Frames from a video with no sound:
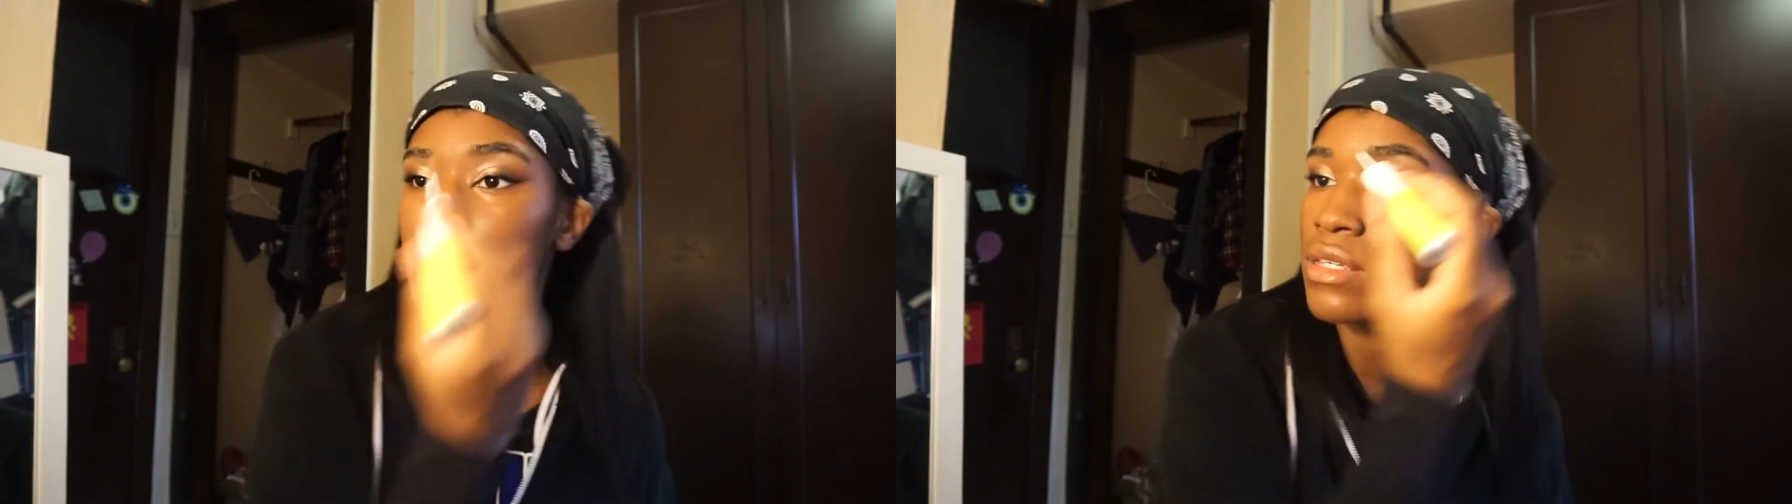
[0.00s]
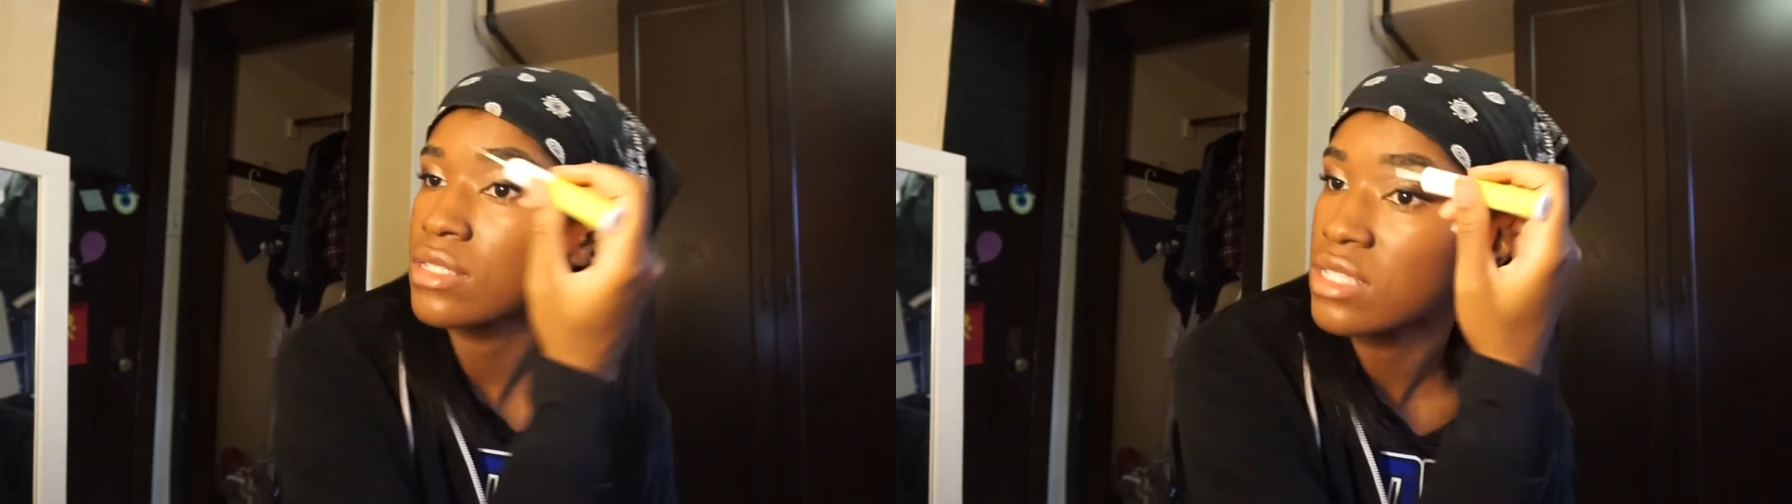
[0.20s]

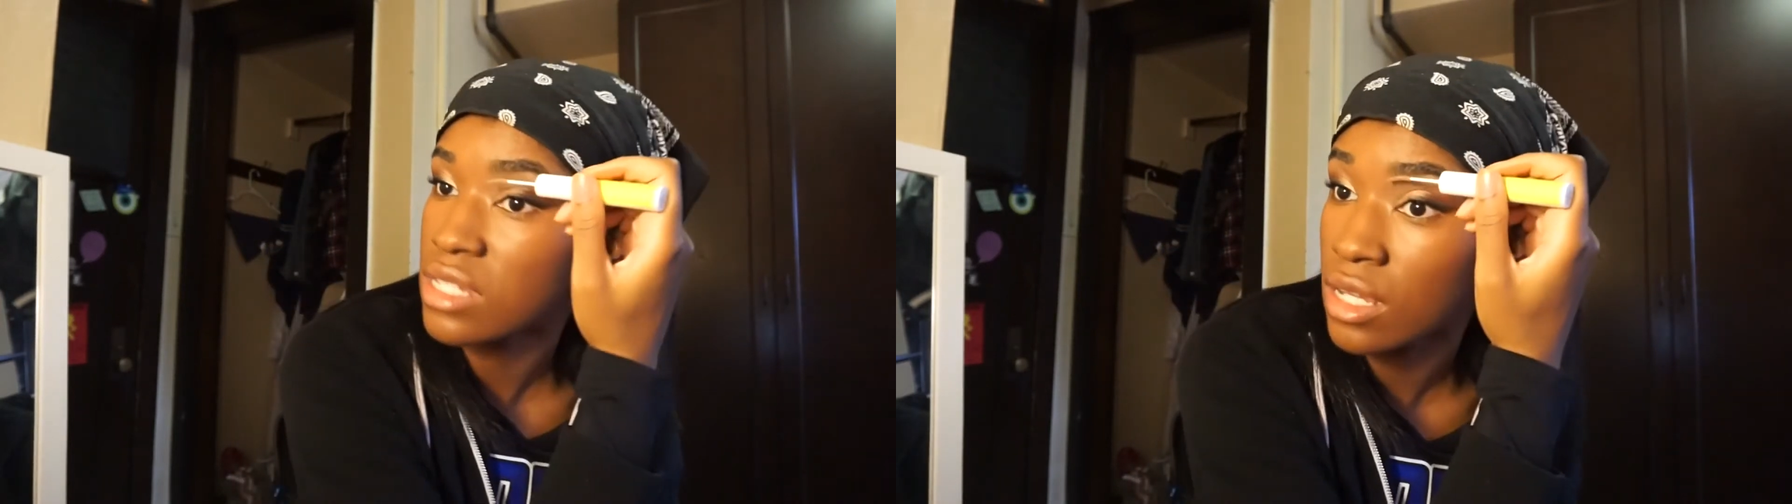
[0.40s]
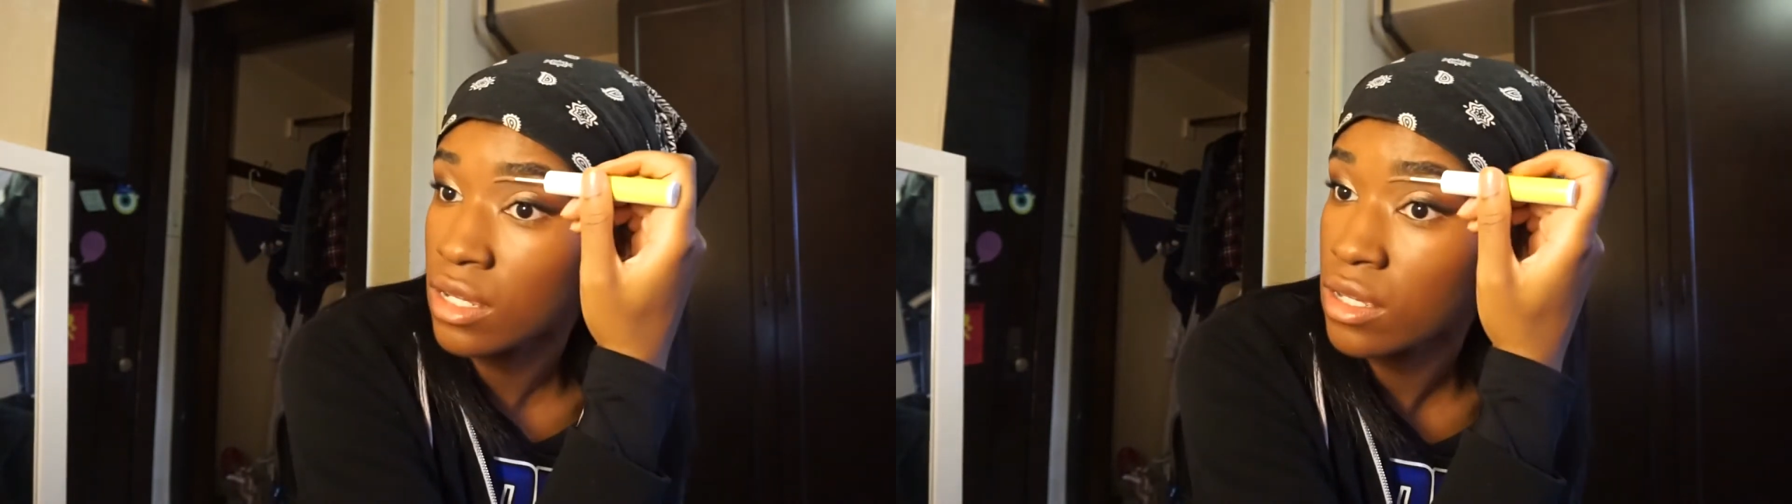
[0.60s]

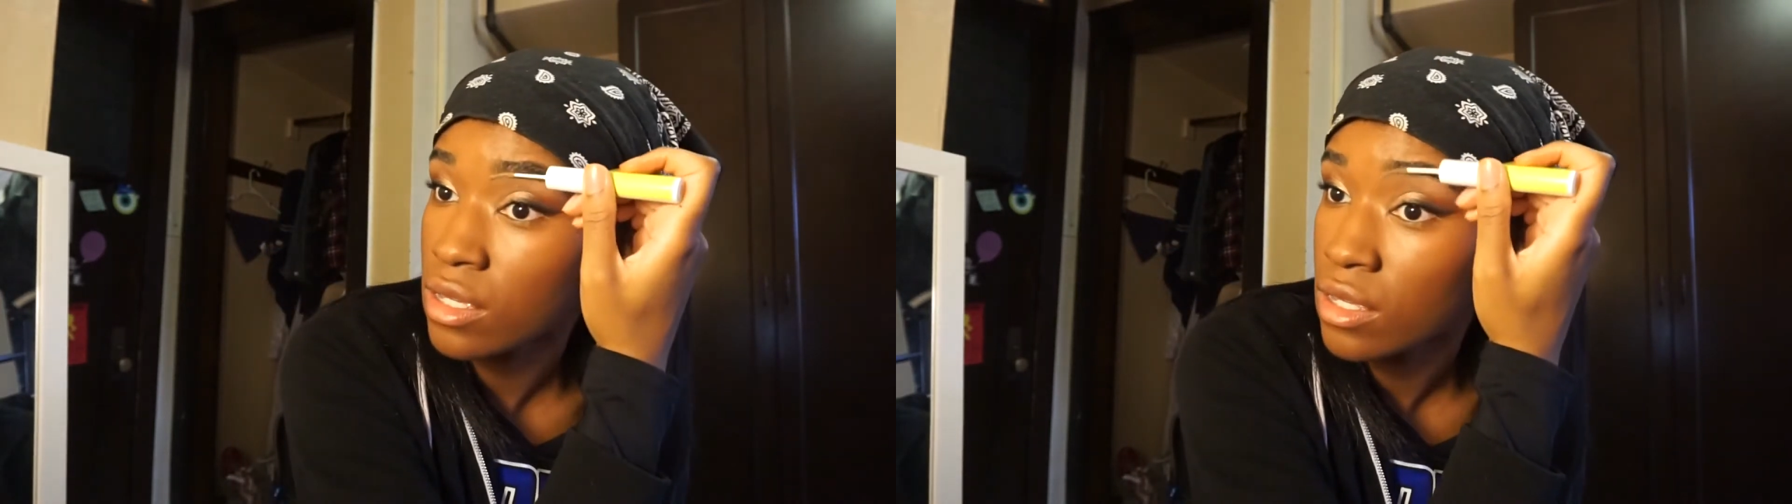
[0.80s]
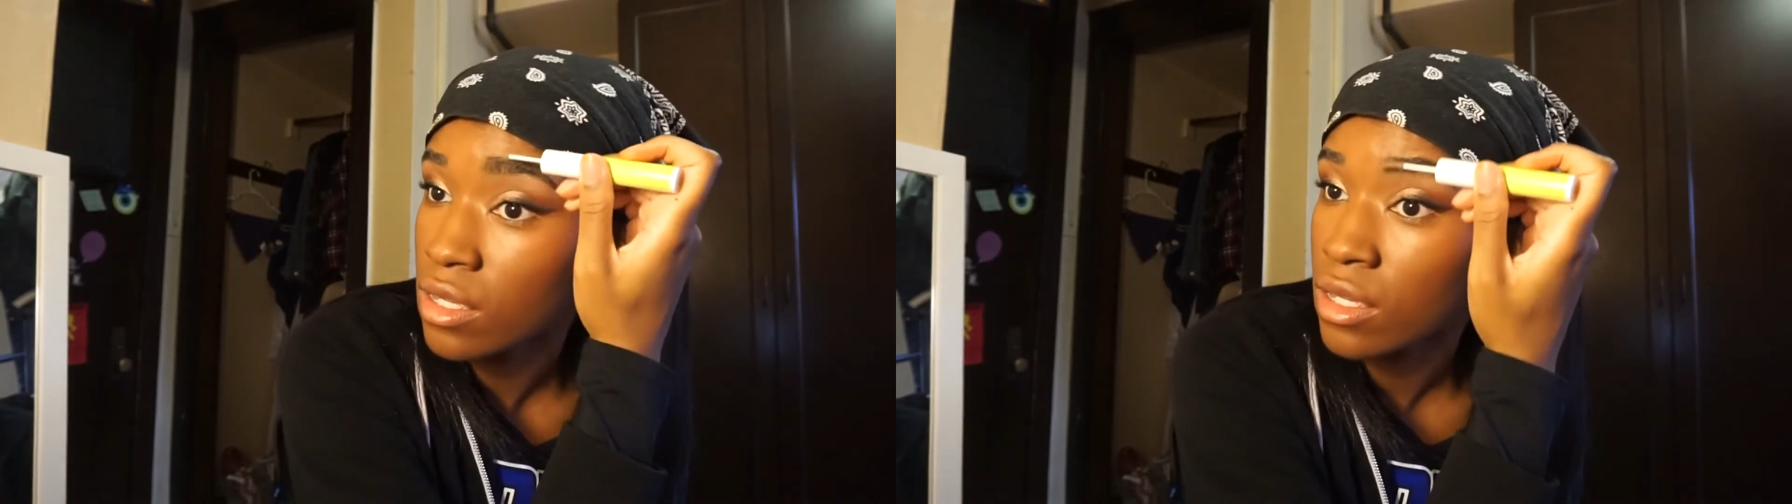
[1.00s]
stick.
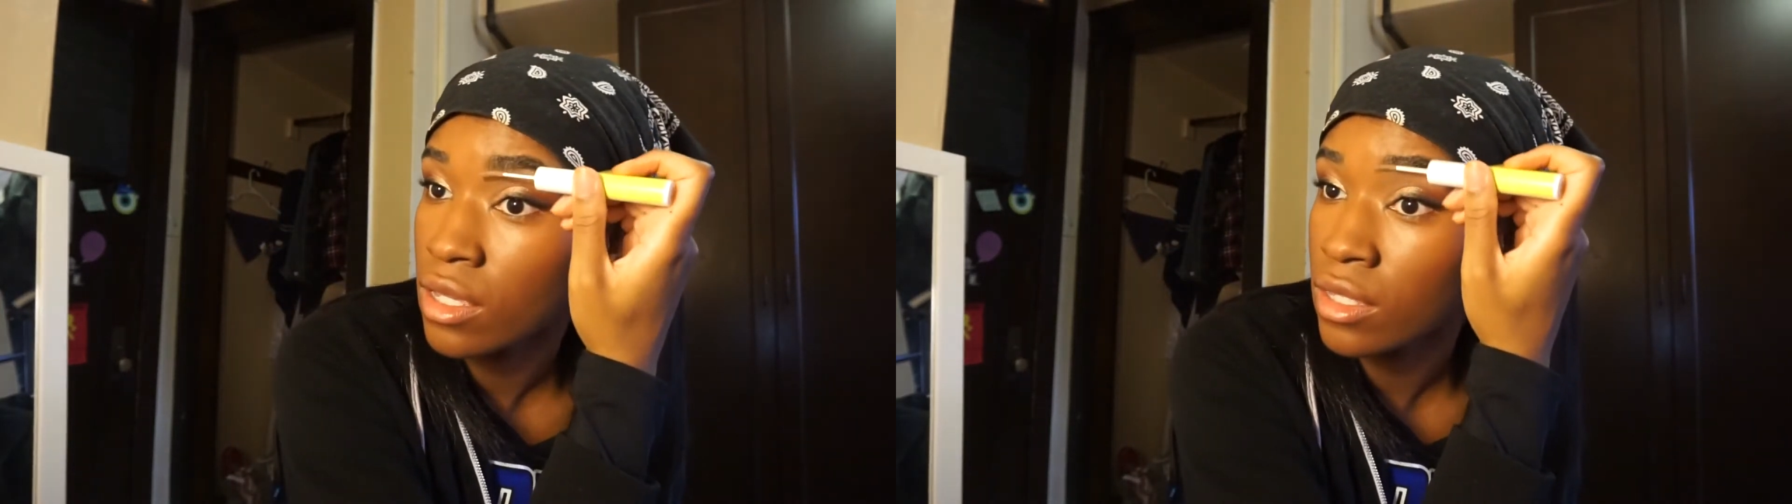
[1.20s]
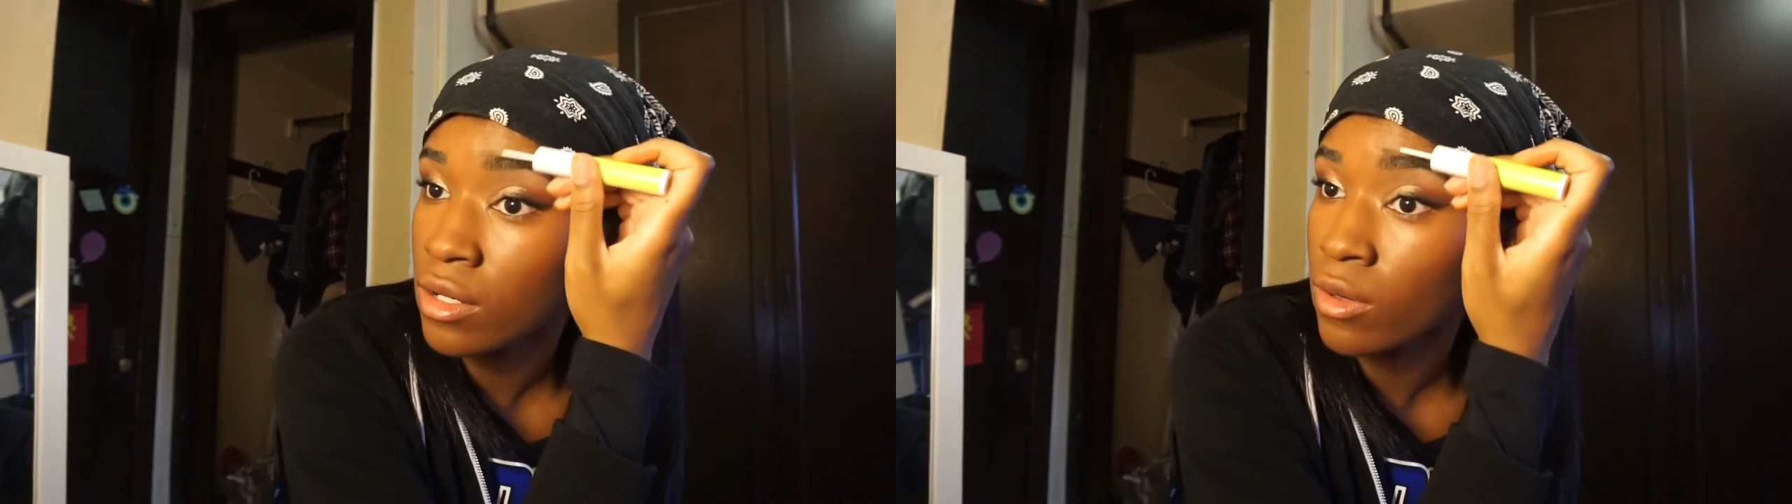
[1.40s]

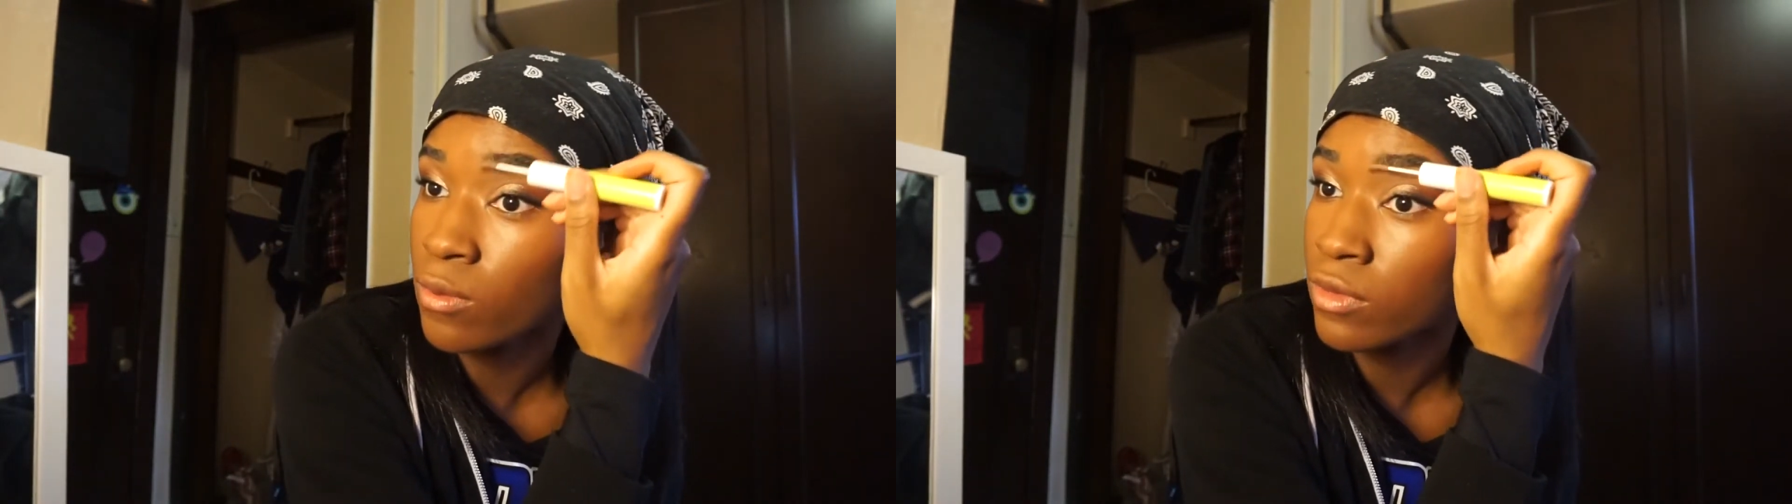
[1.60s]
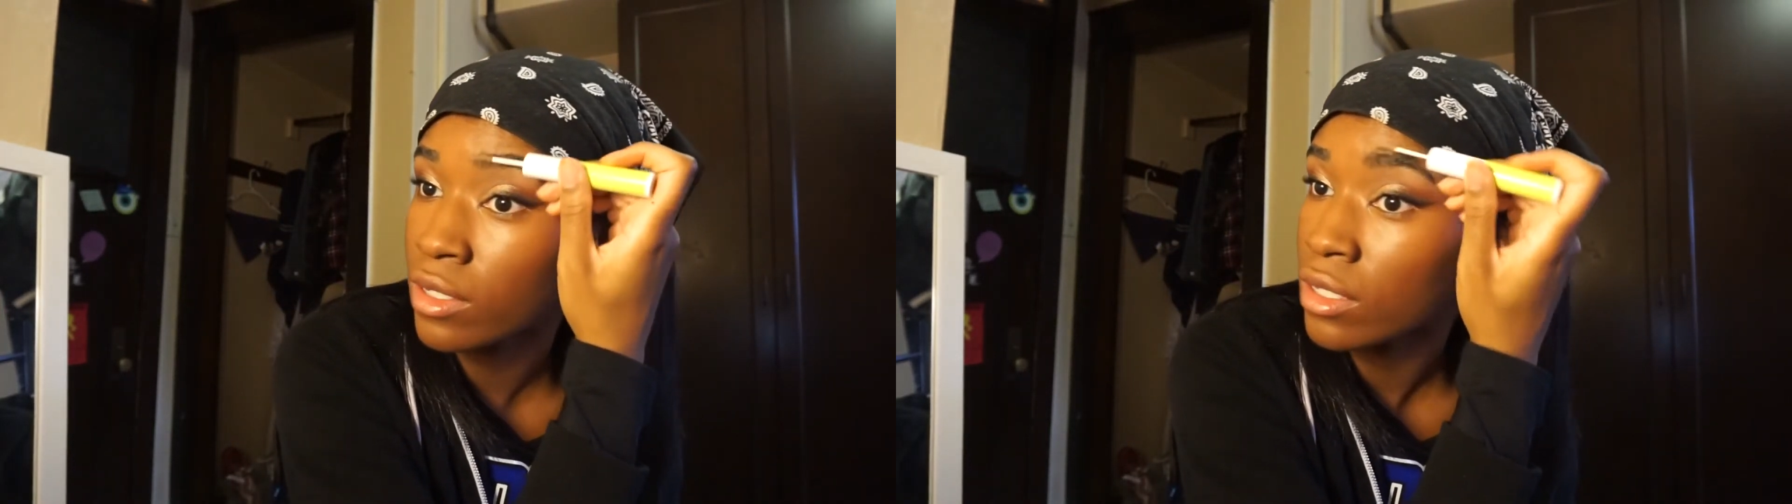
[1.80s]
And then
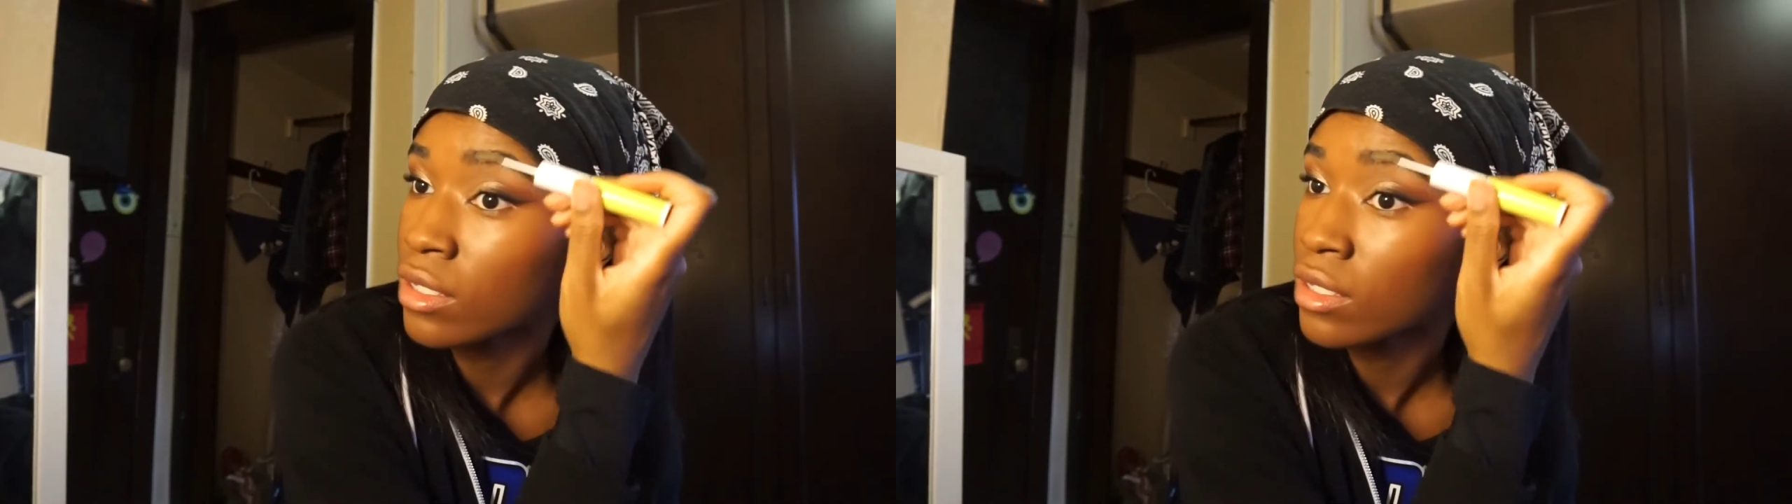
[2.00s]
hopefully